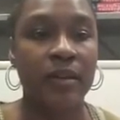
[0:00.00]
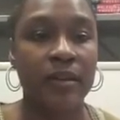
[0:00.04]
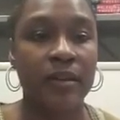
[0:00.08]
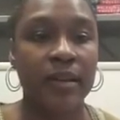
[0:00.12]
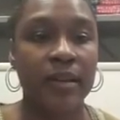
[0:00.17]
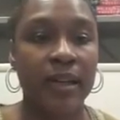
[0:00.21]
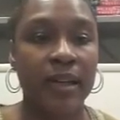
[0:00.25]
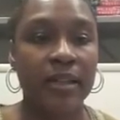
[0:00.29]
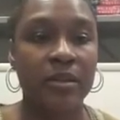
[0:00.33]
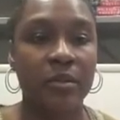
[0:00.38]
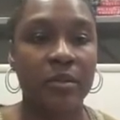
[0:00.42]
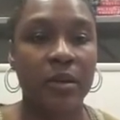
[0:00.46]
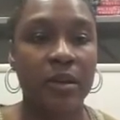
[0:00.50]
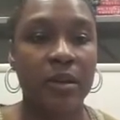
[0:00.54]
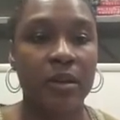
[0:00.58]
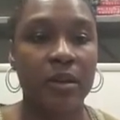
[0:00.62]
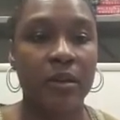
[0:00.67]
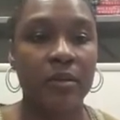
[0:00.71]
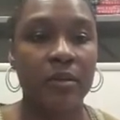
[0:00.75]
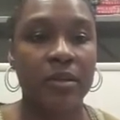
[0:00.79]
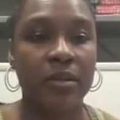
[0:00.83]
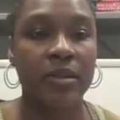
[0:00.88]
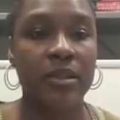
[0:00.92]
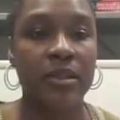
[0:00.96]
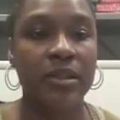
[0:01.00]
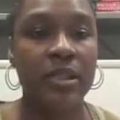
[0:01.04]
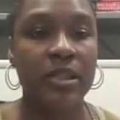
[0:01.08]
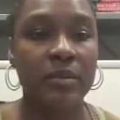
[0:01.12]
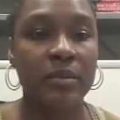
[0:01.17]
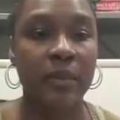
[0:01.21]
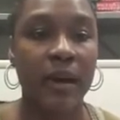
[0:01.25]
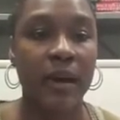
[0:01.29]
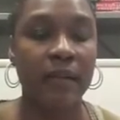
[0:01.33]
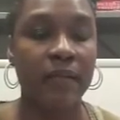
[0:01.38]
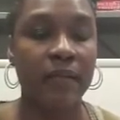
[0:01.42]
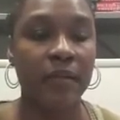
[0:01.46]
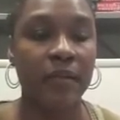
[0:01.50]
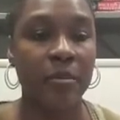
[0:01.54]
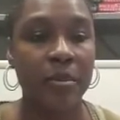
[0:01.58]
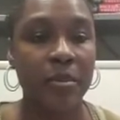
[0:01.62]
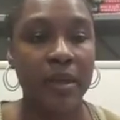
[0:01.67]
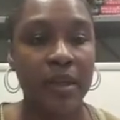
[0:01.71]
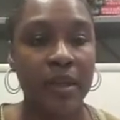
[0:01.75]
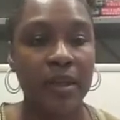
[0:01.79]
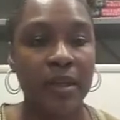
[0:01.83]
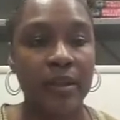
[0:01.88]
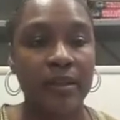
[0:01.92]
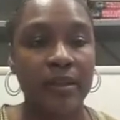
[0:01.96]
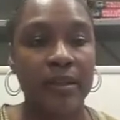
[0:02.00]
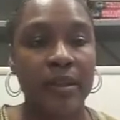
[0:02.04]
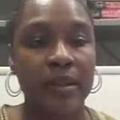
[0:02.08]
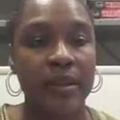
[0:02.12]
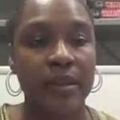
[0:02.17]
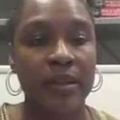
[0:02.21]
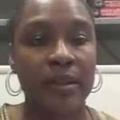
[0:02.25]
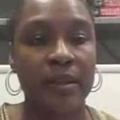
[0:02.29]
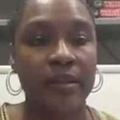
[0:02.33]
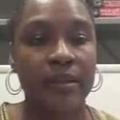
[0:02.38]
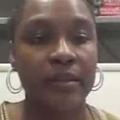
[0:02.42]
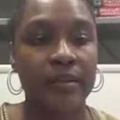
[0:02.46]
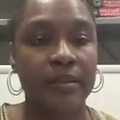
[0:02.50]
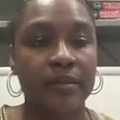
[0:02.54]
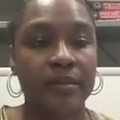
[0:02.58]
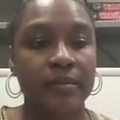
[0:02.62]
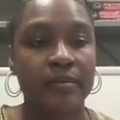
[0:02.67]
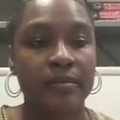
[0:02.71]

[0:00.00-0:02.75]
that's what goes in this spot for B here.